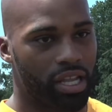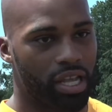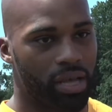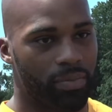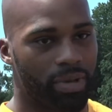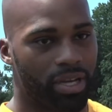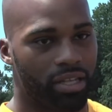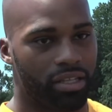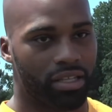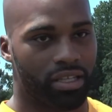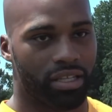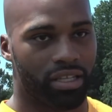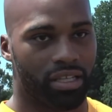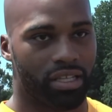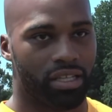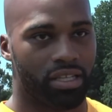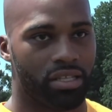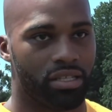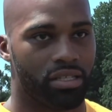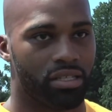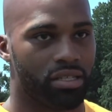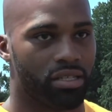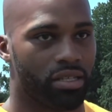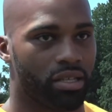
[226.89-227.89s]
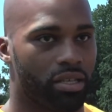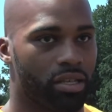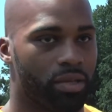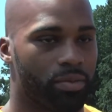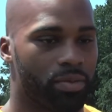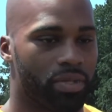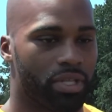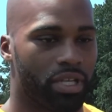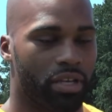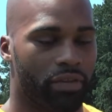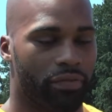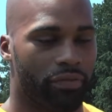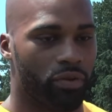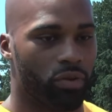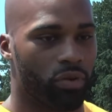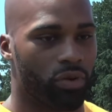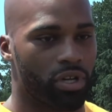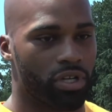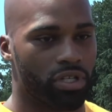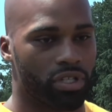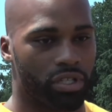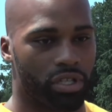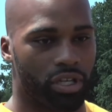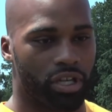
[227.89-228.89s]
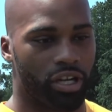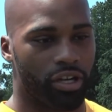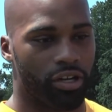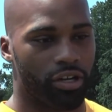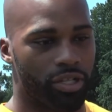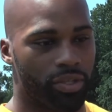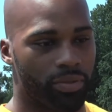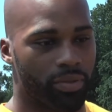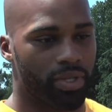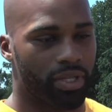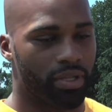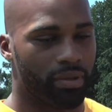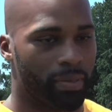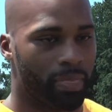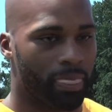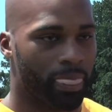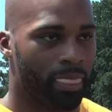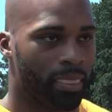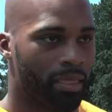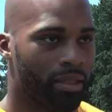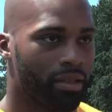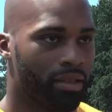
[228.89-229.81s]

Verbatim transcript: help out the kids, say a few words of encouragement,